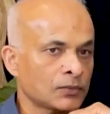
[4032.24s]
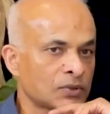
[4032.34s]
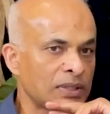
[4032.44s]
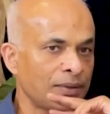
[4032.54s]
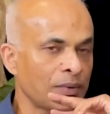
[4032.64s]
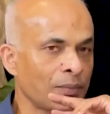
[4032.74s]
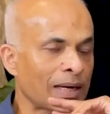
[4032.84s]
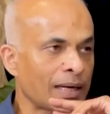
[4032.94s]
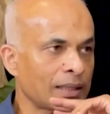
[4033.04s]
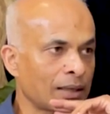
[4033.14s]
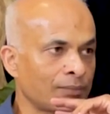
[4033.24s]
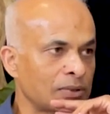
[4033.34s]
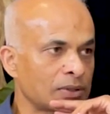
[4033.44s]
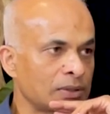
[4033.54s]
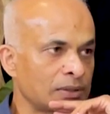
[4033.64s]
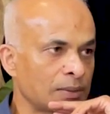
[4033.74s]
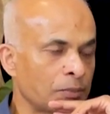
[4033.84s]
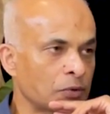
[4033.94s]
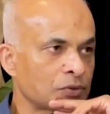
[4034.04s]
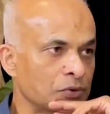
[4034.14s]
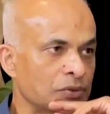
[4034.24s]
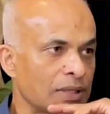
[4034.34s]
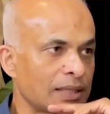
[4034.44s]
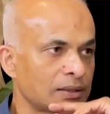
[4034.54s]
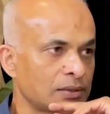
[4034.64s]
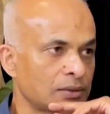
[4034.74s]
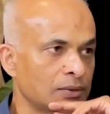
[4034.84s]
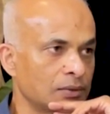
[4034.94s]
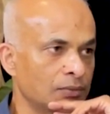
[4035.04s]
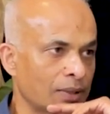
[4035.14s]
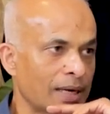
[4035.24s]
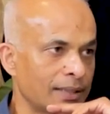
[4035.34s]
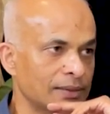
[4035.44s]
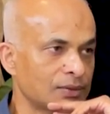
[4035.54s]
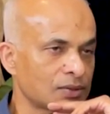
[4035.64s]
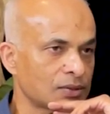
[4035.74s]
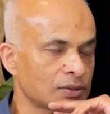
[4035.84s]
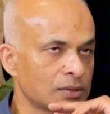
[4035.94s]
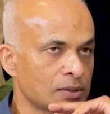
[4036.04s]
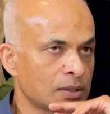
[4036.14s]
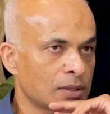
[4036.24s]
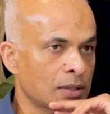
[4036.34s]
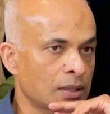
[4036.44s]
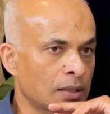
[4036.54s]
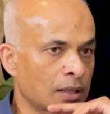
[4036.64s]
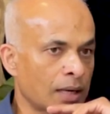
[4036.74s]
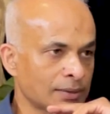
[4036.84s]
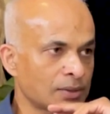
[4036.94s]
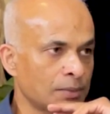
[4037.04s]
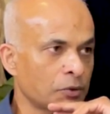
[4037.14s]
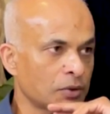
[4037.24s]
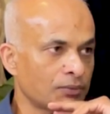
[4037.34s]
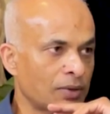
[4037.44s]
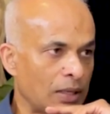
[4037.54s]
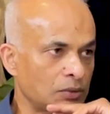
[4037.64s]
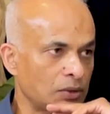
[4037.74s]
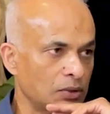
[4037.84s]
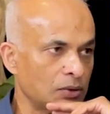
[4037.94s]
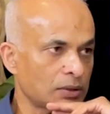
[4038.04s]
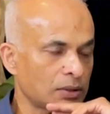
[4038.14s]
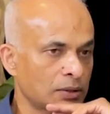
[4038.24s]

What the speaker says: Even when I covered the post-Gujarat riots as a reporter for Outlook,